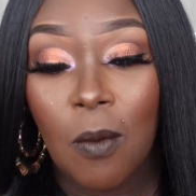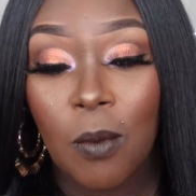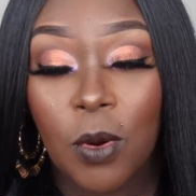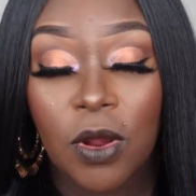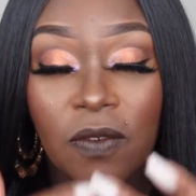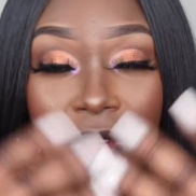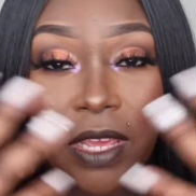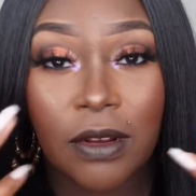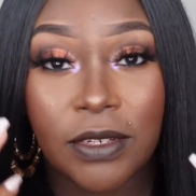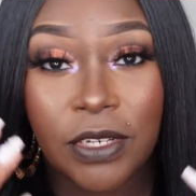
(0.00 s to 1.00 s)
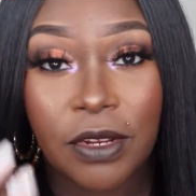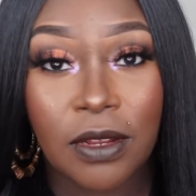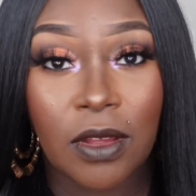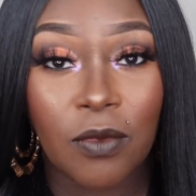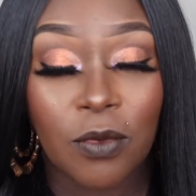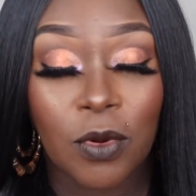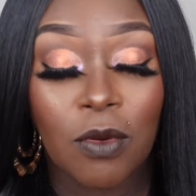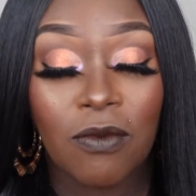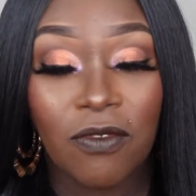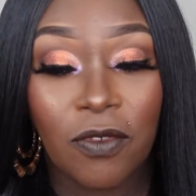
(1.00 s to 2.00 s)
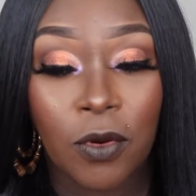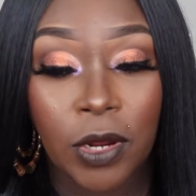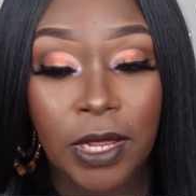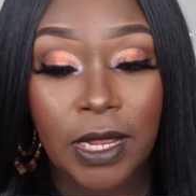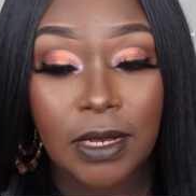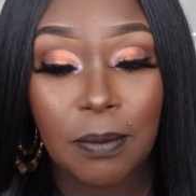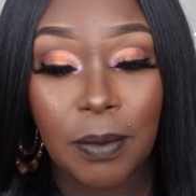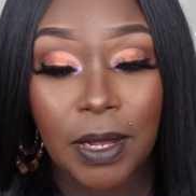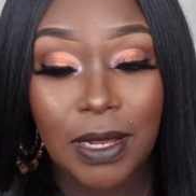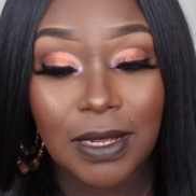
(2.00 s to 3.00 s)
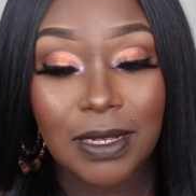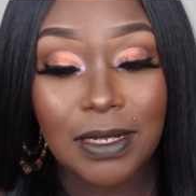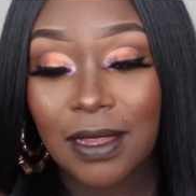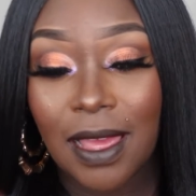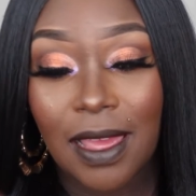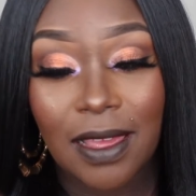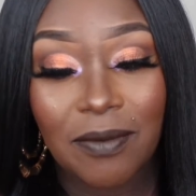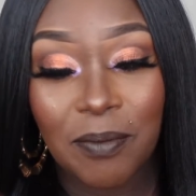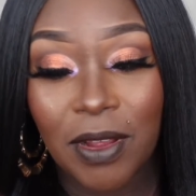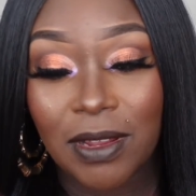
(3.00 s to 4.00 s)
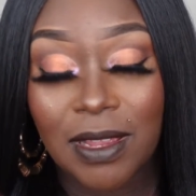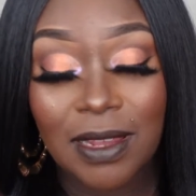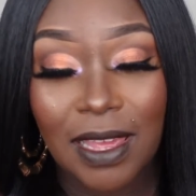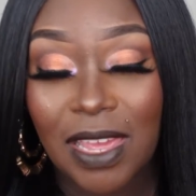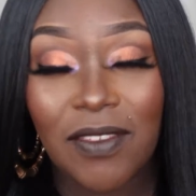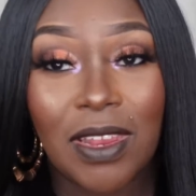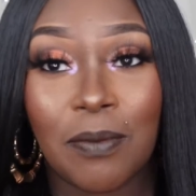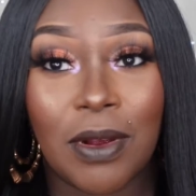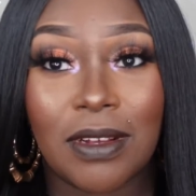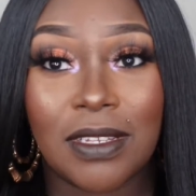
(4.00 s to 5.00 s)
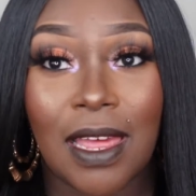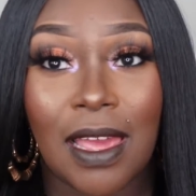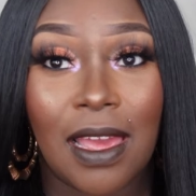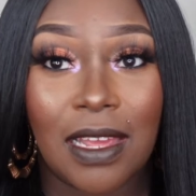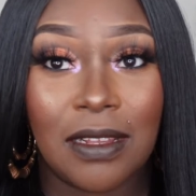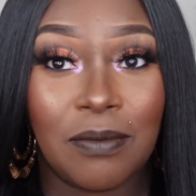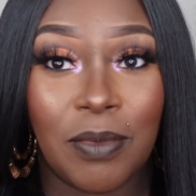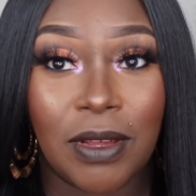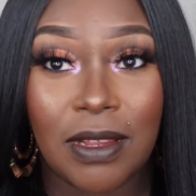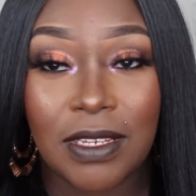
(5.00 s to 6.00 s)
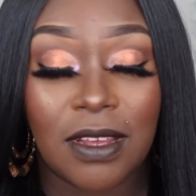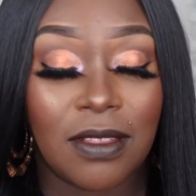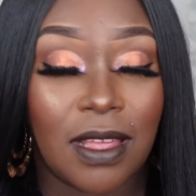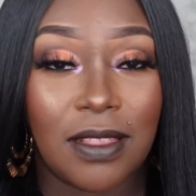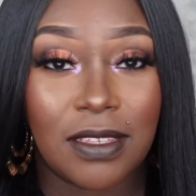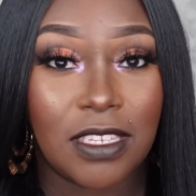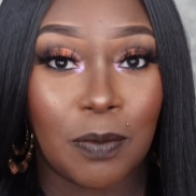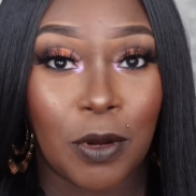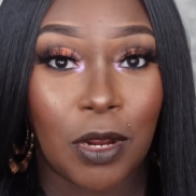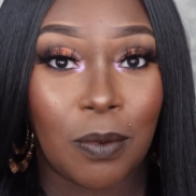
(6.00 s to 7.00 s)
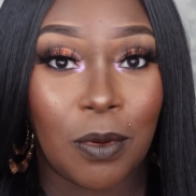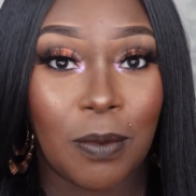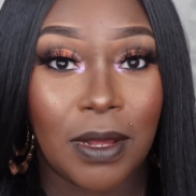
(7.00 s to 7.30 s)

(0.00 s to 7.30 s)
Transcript: more of an inner tear duct room for it, but like barely, like even in person, like I can barely tell that this is purple.